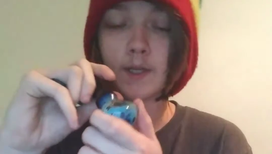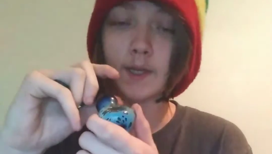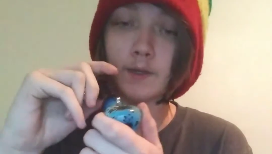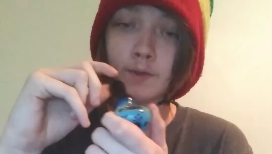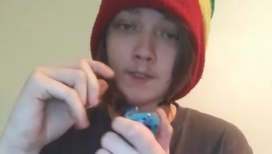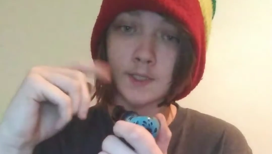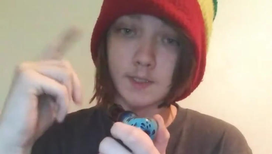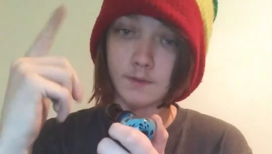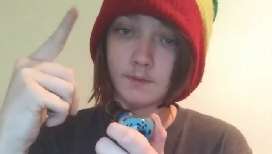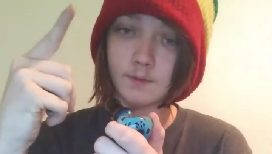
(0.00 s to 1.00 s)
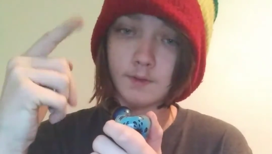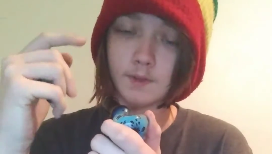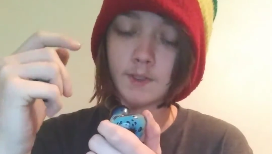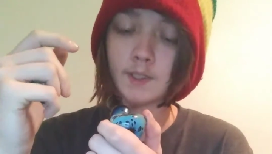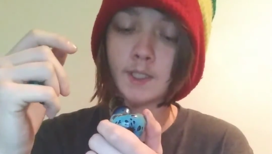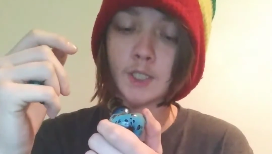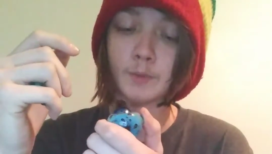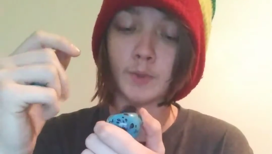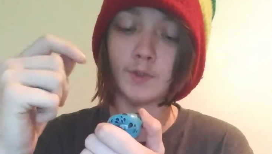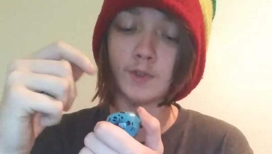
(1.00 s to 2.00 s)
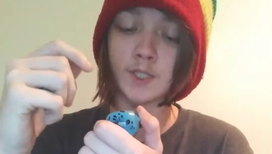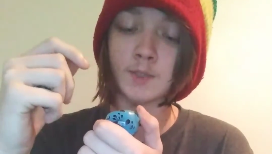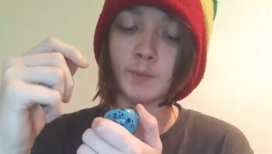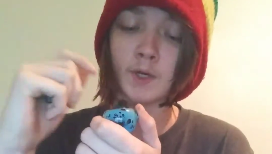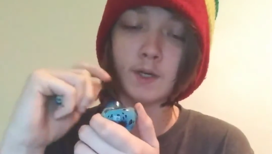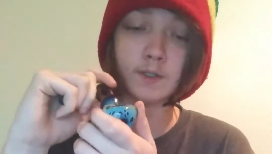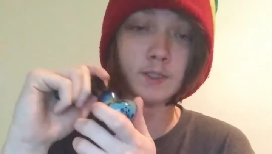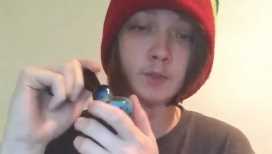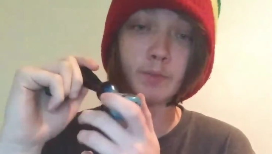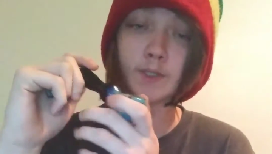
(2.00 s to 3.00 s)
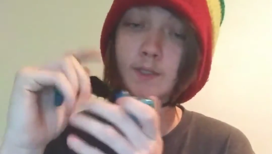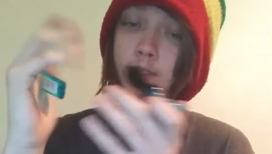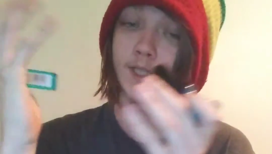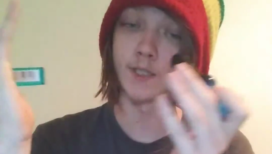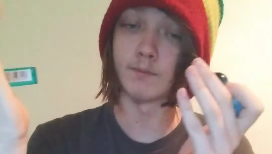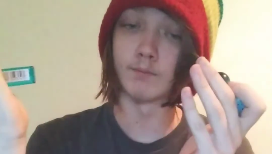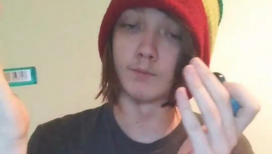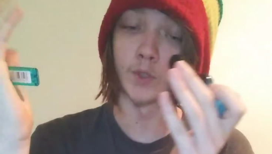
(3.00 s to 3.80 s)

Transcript: Anyways, get your bowls, bongs, blunts,